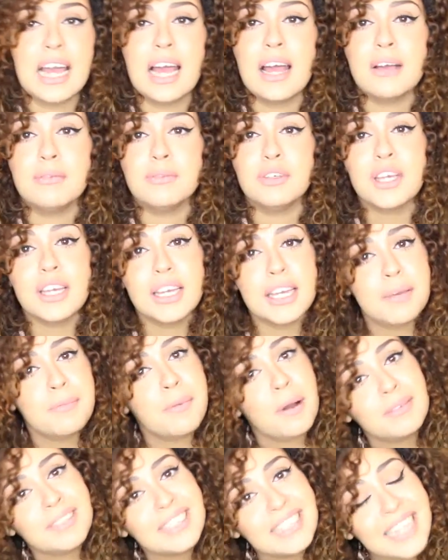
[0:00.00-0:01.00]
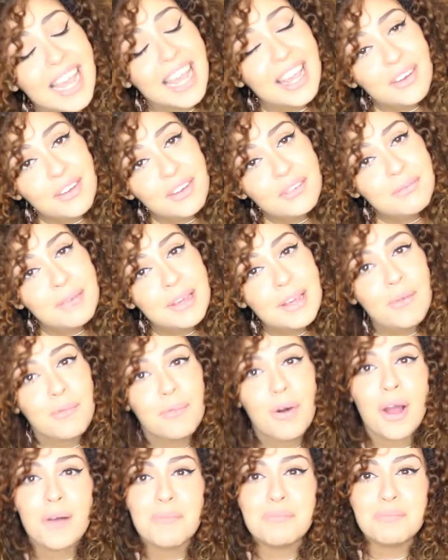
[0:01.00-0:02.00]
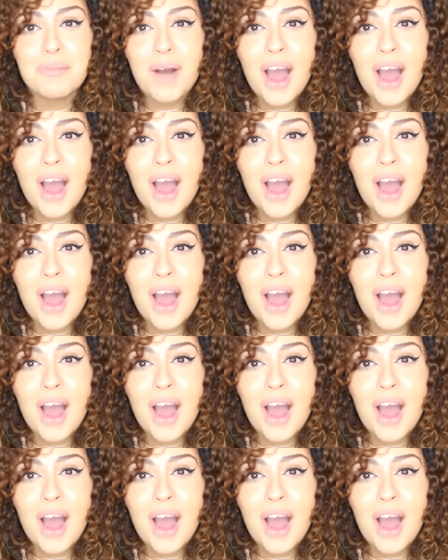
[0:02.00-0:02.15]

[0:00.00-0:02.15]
you can keep up to date with me on what I'm